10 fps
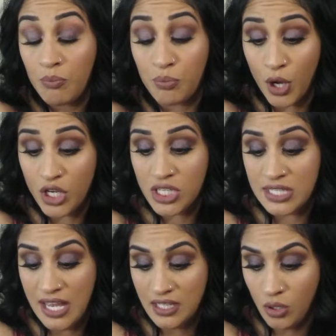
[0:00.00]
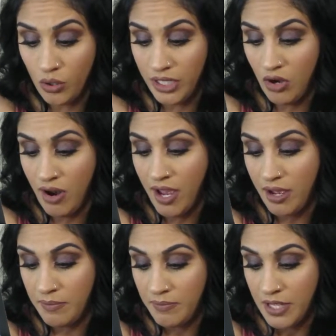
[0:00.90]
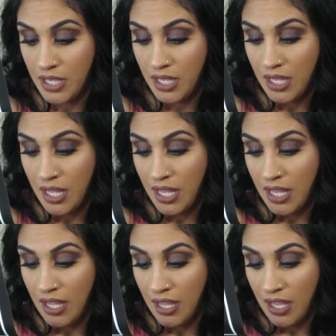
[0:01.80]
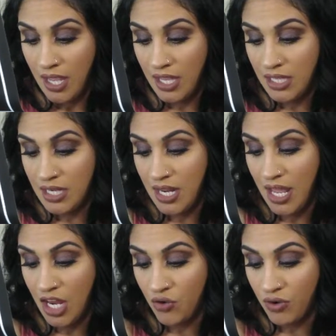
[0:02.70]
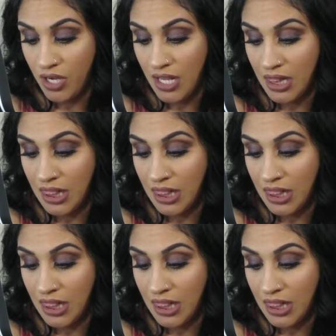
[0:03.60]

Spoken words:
Brush sets. Holy crap. Hank and Henry